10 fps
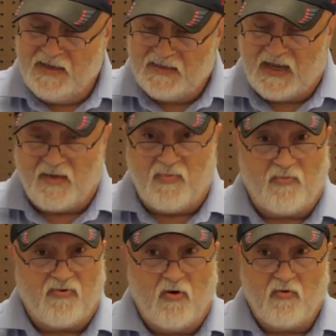They can be
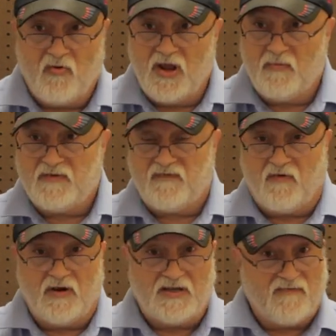programmed
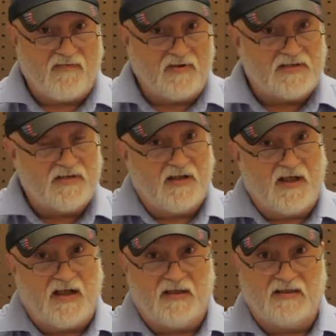for different
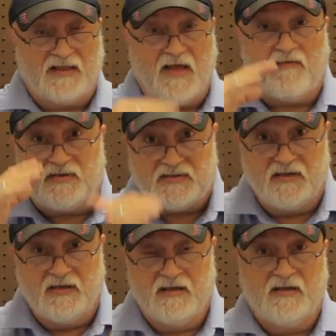levels